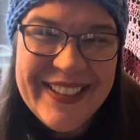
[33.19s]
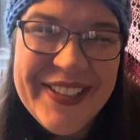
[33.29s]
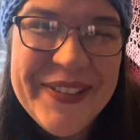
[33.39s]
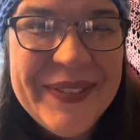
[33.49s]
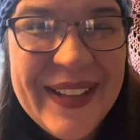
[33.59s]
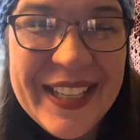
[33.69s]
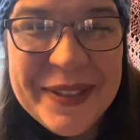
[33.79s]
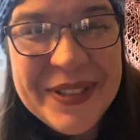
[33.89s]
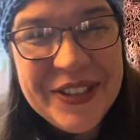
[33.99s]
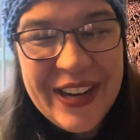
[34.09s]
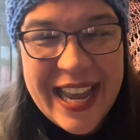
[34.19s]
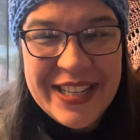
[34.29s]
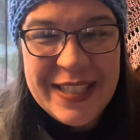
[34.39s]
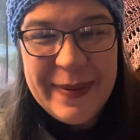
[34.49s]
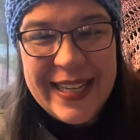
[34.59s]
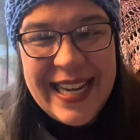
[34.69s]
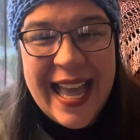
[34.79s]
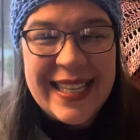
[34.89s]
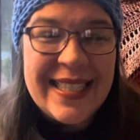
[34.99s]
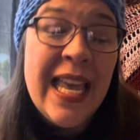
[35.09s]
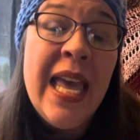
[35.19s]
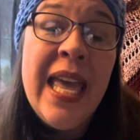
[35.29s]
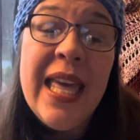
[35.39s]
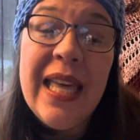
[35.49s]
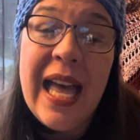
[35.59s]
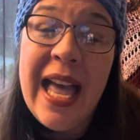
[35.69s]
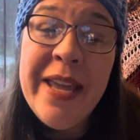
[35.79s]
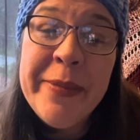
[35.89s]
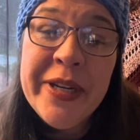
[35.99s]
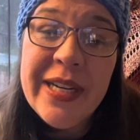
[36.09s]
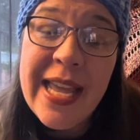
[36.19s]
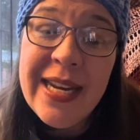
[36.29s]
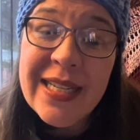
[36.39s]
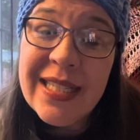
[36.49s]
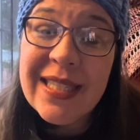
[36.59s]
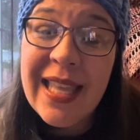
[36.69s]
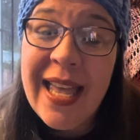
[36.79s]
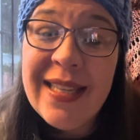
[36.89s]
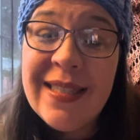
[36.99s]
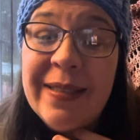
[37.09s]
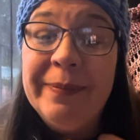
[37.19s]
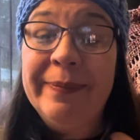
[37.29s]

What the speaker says: Welcome to Creations by Jax. I am here today to discuss